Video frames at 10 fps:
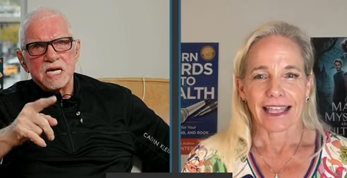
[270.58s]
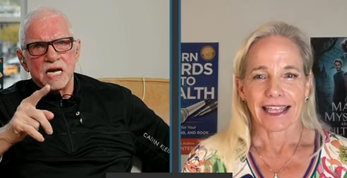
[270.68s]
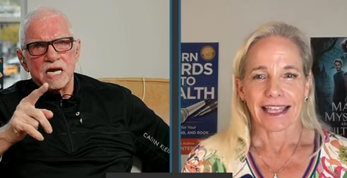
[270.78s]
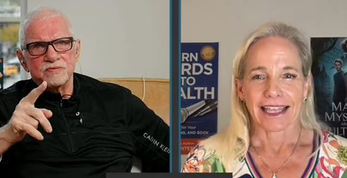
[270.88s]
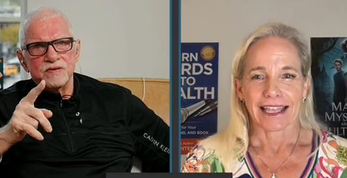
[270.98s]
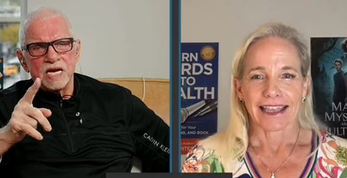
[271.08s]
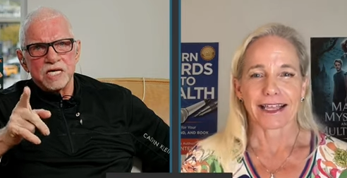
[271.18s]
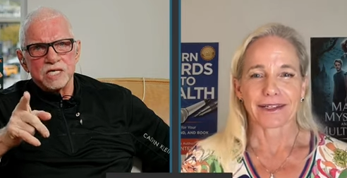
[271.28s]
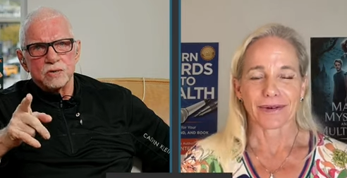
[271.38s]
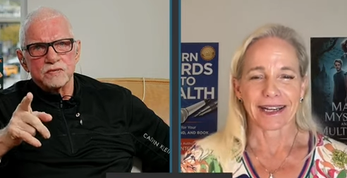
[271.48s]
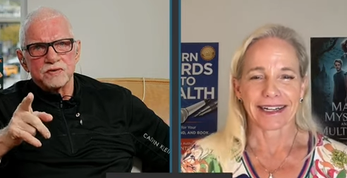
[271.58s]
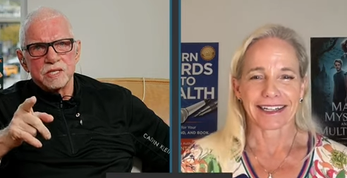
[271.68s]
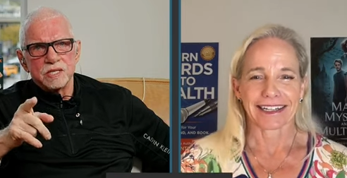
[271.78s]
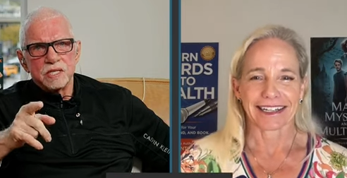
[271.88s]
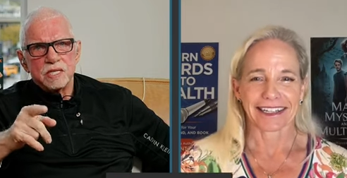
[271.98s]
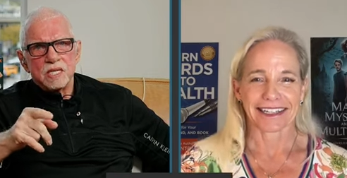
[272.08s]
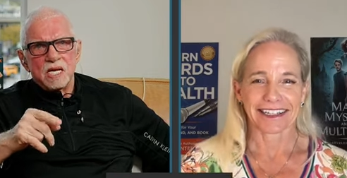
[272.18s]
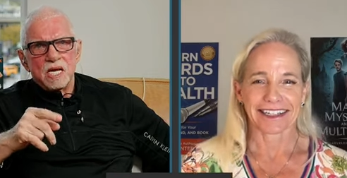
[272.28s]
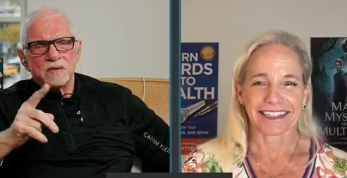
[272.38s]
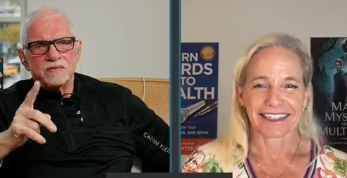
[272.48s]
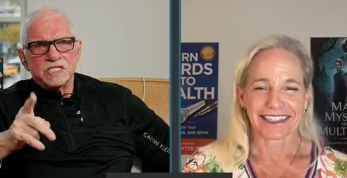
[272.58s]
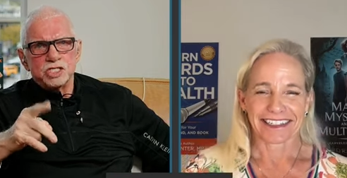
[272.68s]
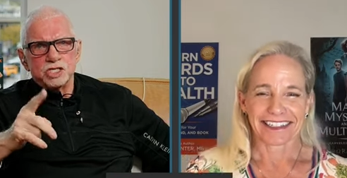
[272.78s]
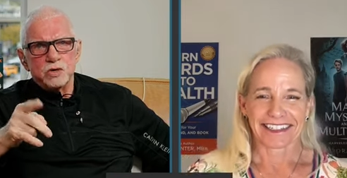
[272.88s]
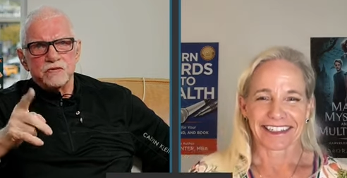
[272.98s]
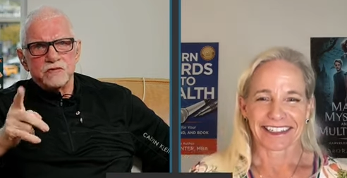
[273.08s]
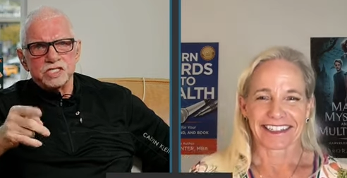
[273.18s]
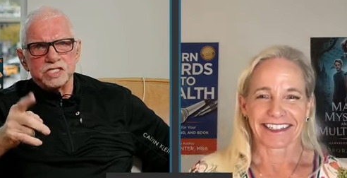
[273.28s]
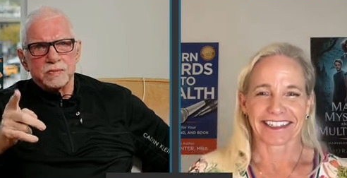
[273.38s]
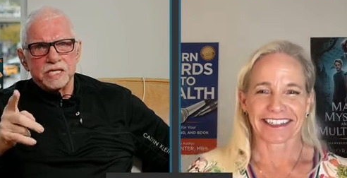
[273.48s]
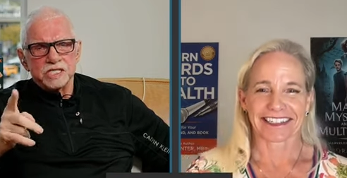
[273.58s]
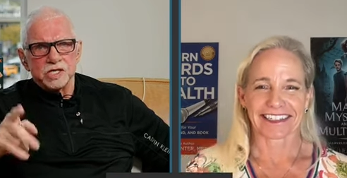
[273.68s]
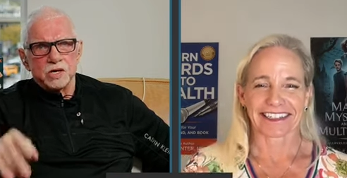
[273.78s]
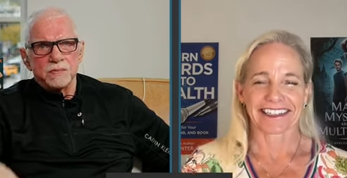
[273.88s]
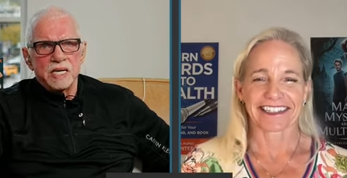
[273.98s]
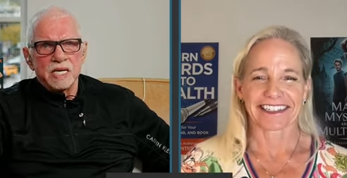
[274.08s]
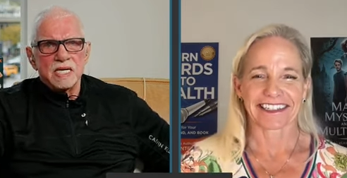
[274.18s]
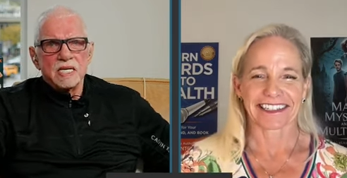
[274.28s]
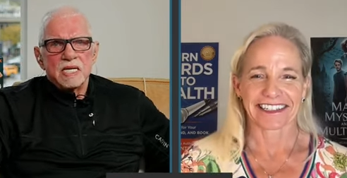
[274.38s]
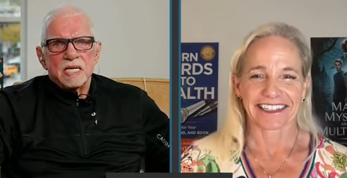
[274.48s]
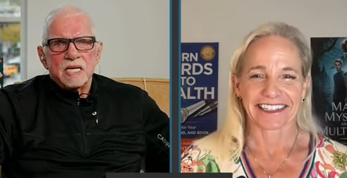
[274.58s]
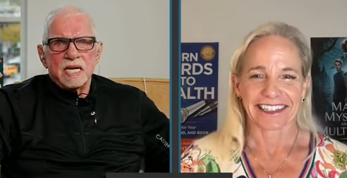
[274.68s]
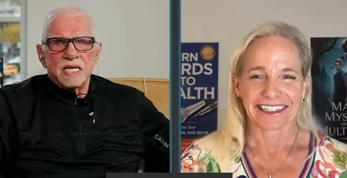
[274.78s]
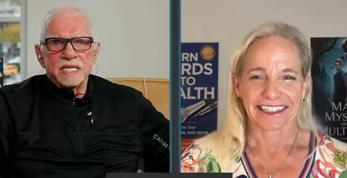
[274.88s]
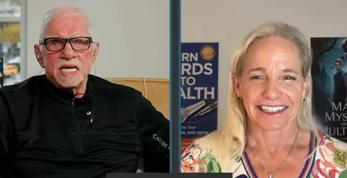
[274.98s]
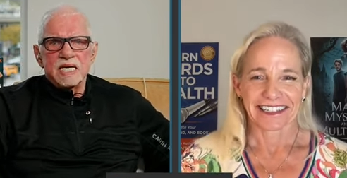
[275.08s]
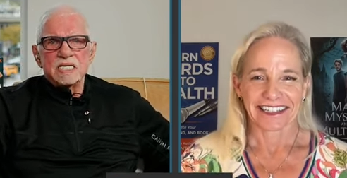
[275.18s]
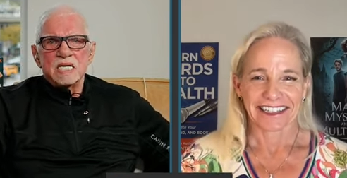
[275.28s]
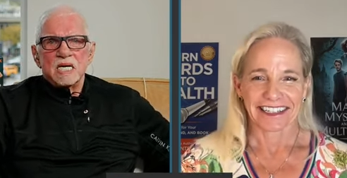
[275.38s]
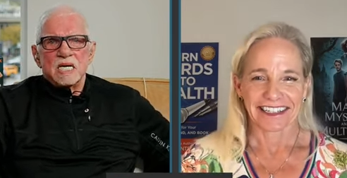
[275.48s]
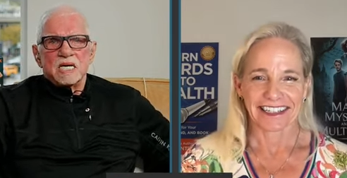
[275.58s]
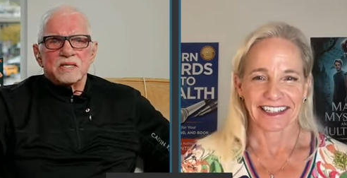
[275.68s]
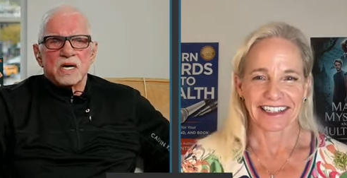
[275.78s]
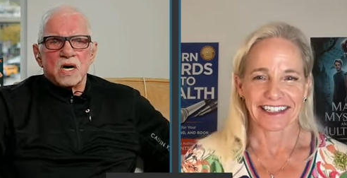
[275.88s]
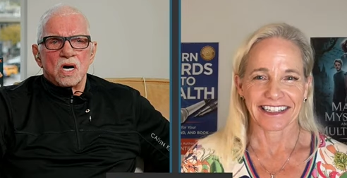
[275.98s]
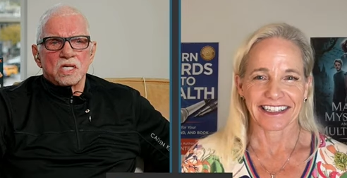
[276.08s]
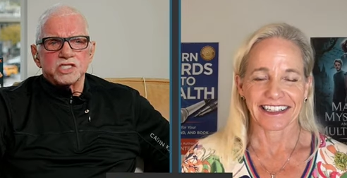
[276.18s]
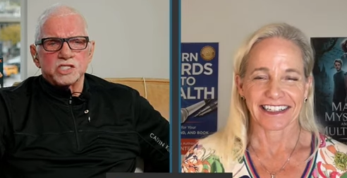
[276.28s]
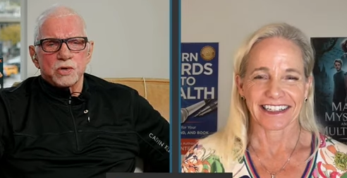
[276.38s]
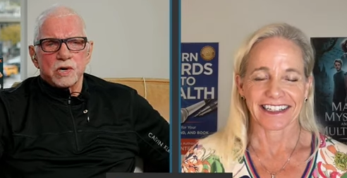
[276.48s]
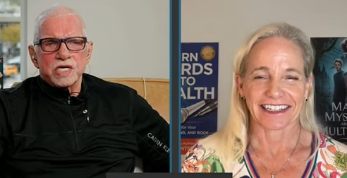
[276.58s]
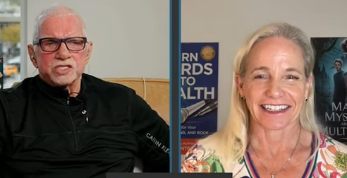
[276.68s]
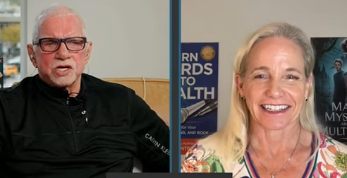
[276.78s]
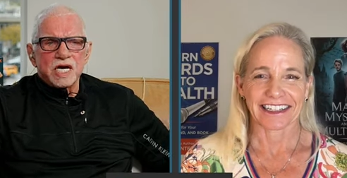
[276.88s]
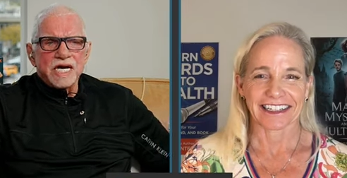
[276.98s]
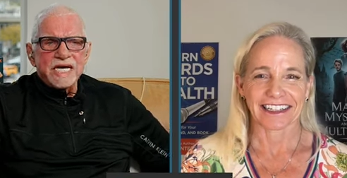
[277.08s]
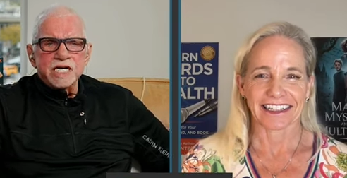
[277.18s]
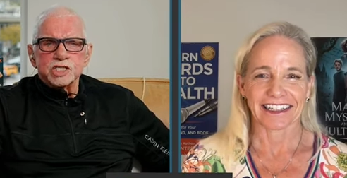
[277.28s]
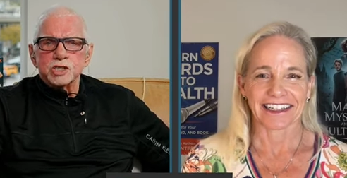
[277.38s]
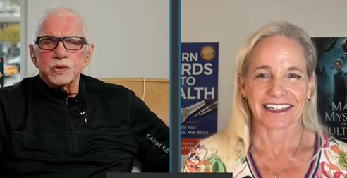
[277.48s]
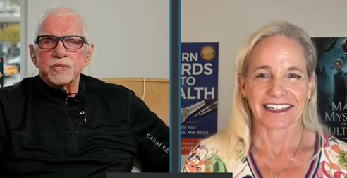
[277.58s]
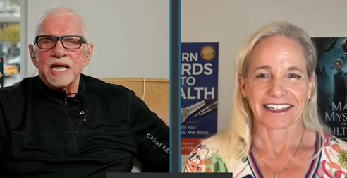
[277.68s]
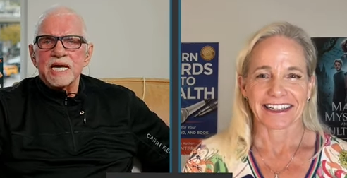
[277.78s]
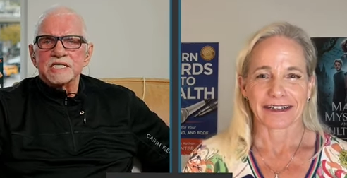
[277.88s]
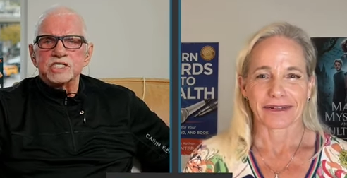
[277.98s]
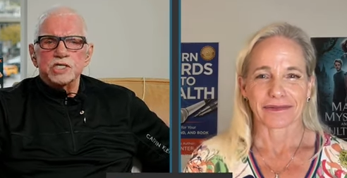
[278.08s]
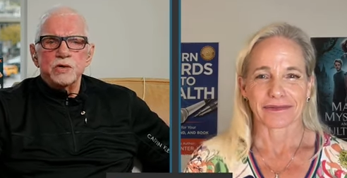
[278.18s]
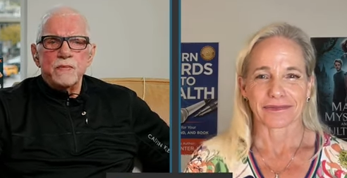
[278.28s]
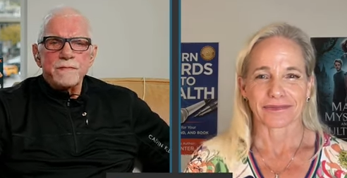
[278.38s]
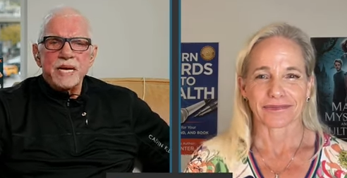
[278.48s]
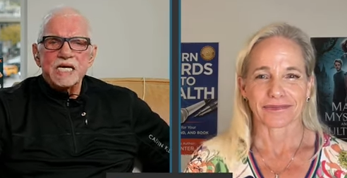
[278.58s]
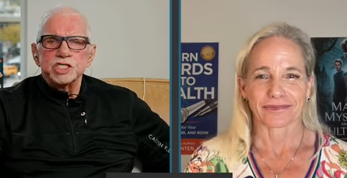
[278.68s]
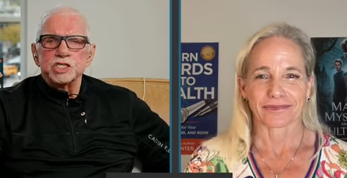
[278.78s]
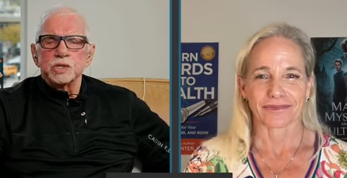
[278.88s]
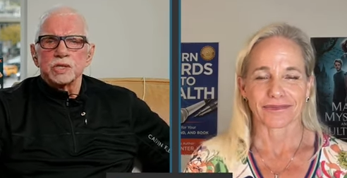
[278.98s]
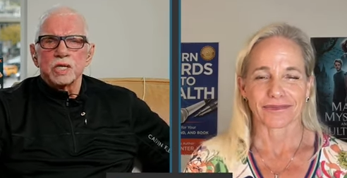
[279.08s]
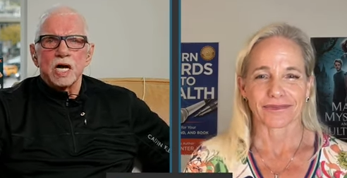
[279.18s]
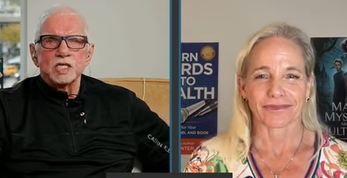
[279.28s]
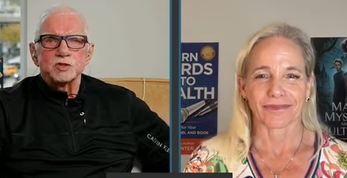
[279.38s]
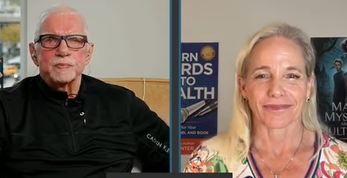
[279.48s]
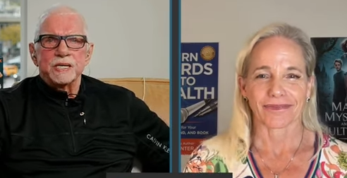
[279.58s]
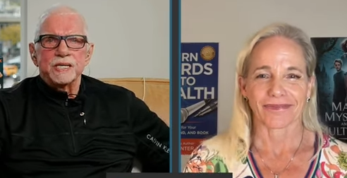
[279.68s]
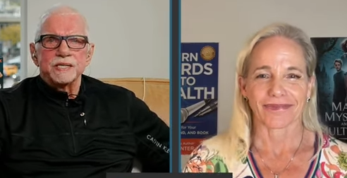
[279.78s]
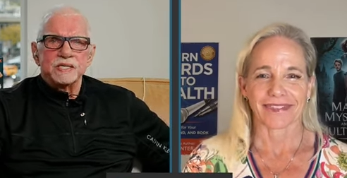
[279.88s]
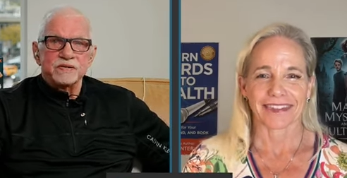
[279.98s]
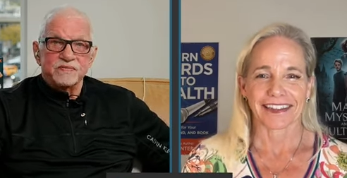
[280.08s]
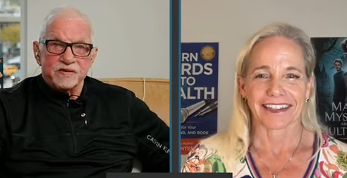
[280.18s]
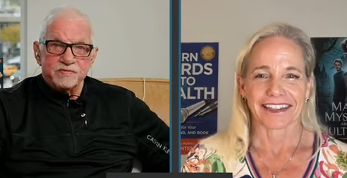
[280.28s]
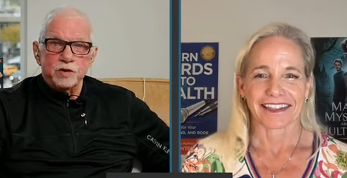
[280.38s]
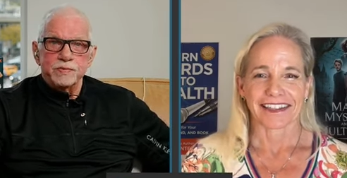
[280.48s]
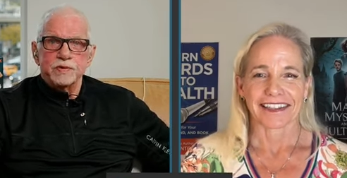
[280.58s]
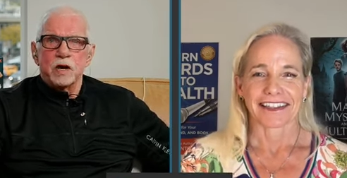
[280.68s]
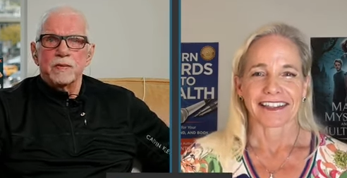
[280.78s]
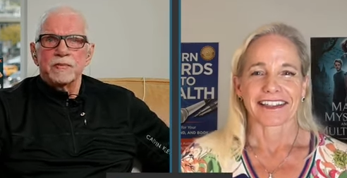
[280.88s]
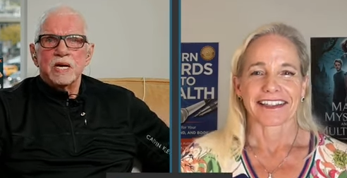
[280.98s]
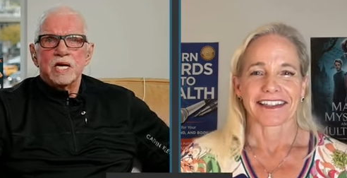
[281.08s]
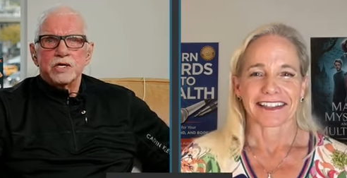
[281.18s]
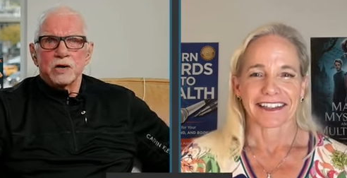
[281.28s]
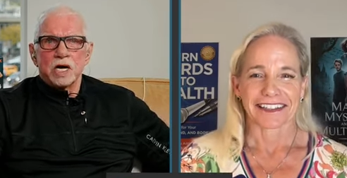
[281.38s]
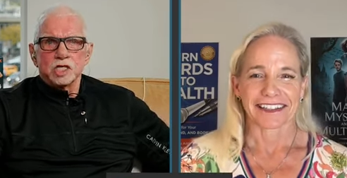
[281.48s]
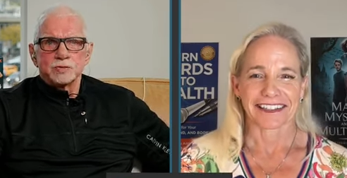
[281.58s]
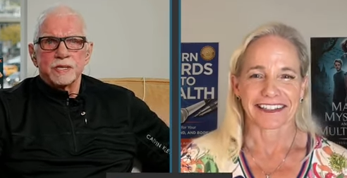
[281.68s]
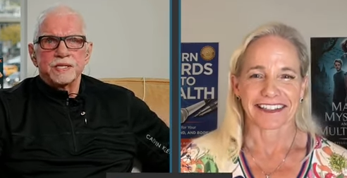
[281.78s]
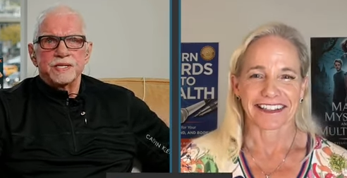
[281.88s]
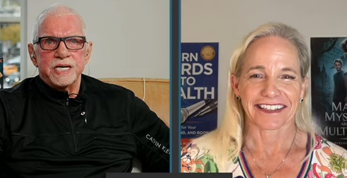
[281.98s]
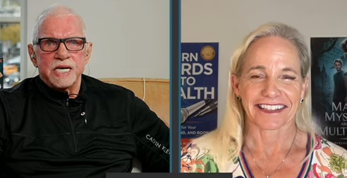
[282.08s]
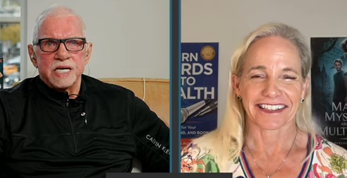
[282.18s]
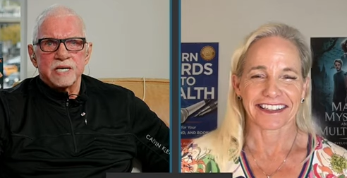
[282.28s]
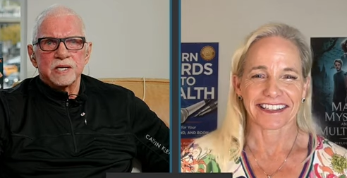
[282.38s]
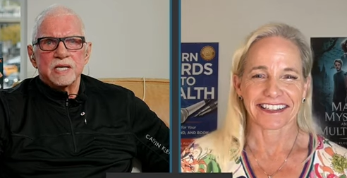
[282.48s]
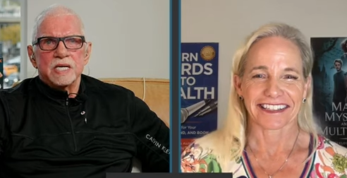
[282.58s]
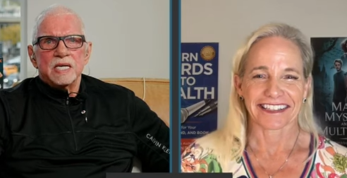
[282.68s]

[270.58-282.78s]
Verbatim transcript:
Speaker 1: and Vancouver, right. uh, which is University of British Columbia. And then there are stories related to that. You met your husband, that would become your husband there,